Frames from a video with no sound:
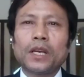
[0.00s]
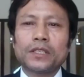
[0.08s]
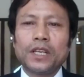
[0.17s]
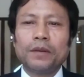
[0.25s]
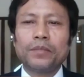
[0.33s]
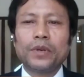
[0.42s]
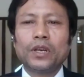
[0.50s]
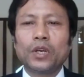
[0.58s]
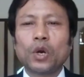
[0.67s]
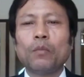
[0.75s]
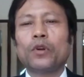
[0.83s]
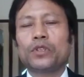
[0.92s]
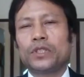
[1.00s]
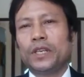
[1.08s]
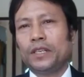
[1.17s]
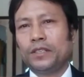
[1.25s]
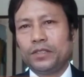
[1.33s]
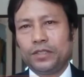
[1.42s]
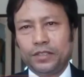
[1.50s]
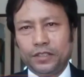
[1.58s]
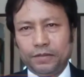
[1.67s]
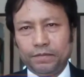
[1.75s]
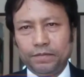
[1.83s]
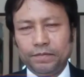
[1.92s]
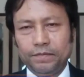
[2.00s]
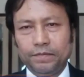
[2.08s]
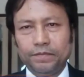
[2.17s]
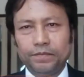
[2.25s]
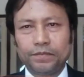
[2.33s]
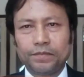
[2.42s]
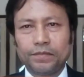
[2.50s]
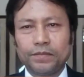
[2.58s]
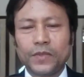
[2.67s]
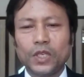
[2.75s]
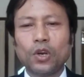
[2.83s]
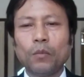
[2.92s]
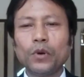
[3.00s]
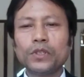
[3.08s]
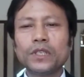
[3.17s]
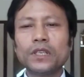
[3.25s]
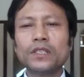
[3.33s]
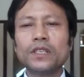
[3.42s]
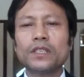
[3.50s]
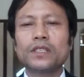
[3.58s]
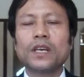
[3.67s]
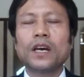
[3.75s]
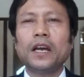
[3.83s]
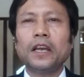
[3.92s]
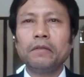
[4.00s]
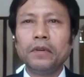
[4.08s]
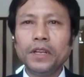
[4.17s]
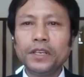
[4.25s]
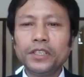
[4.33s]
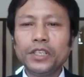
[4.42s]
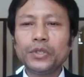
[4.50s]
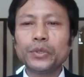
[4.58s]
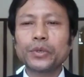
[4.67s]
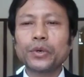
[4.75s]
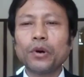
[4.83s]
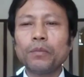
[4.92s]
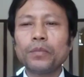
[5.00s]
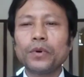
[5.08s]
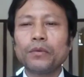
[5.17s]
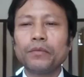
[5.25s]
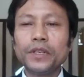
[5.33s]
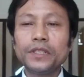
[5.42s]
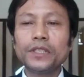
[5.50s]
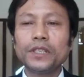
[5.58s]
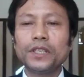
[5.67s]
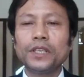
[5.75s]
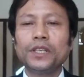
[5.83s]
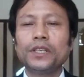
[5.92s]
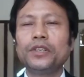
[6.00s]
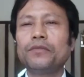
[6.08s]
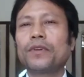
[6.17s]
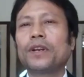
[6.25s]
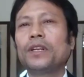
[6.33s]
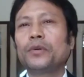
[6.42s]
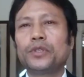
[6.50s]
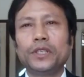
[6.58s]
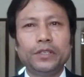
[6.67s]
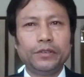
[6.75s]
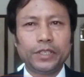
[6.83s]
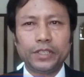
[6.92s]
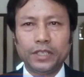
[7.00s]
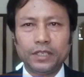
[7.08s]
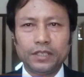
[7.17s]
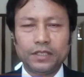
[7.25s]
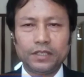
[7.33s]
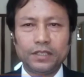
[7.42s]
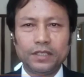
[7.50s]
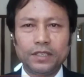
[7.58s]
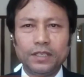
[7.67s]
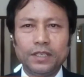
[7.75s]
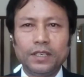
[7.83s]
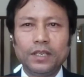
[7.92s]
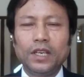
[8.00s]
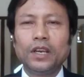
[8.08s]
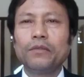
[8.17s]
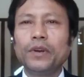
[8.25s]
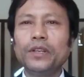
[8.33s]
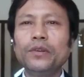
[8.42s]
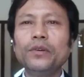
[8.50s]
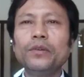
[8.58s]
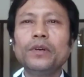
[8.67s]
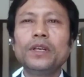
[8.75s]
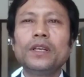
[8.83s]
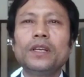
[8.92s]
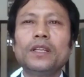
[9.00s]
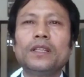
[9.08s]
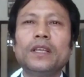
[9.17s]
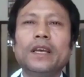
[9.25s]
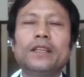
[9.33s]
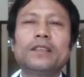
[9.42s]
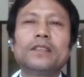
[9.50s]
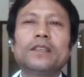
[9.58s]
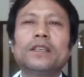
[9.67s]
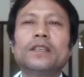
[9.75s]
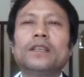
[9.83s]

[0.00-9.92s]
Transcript: must have common sense. Common sense is the ability to cope with different new situations. We know that